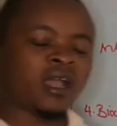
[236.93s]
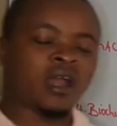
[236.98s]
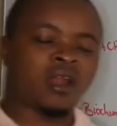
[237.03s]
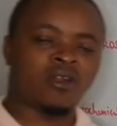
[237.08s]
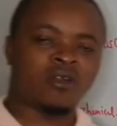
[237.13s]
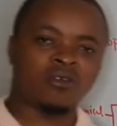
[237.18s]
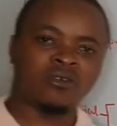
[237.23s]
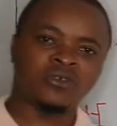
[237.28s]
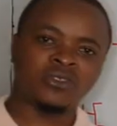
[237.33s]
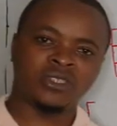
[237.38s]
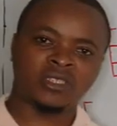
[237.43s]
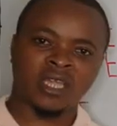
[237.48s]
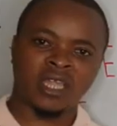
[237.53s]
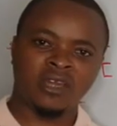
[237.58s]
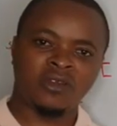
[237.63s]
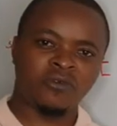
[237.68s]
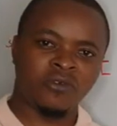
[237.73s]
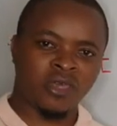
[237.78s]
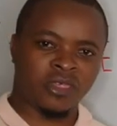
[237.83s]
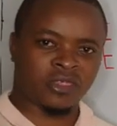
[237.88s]

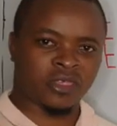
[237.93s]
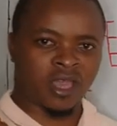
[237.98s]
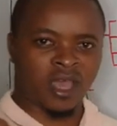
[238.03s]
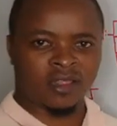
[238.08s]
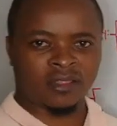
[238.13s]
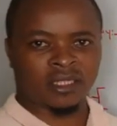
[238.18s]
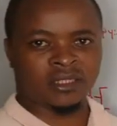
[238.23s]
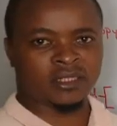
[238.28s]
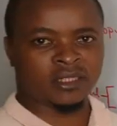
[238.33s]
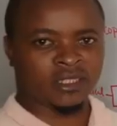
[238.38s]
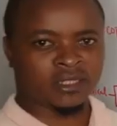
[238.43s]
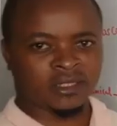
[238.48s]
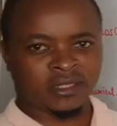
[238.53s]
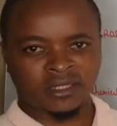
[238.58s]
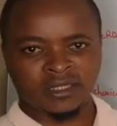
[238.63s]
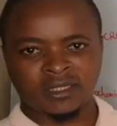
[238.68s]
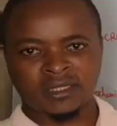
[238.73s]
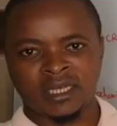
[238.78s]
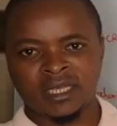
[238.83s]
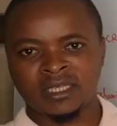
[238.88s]
alongside with other
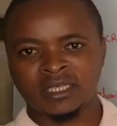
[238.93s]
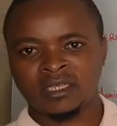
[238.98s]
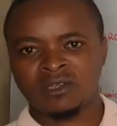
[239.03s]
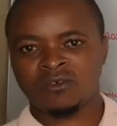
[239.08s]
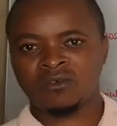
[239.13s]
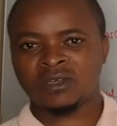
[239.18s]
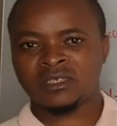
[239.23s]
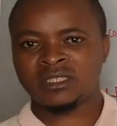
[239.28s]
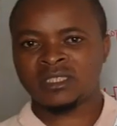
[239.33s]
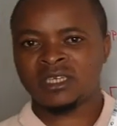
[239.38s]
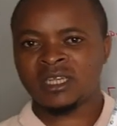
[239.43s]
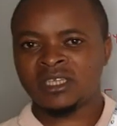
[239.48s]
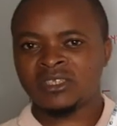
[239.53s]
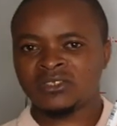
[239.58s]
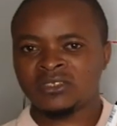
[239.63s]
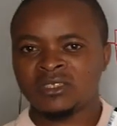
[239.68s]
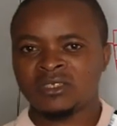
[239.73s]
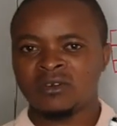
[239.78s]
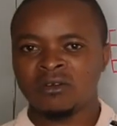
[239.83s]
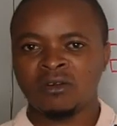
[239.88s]
tests like
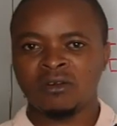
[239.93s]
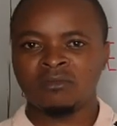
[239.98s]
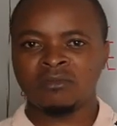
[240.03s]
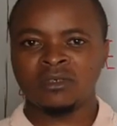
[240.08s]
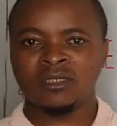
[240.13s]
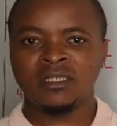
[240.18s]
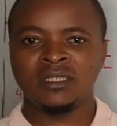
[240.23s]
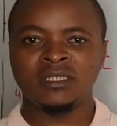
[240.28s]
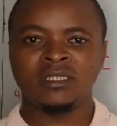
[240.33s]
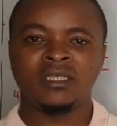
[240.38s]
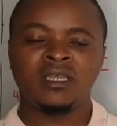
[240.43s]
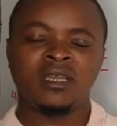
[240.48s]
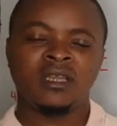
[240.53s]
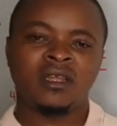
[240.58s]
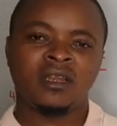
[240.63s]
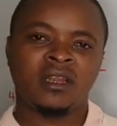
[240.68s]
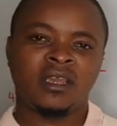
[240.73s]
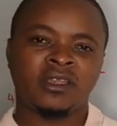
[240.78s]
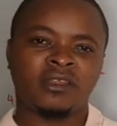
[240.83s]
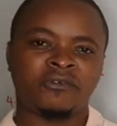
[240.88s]
luteinizing hormone, like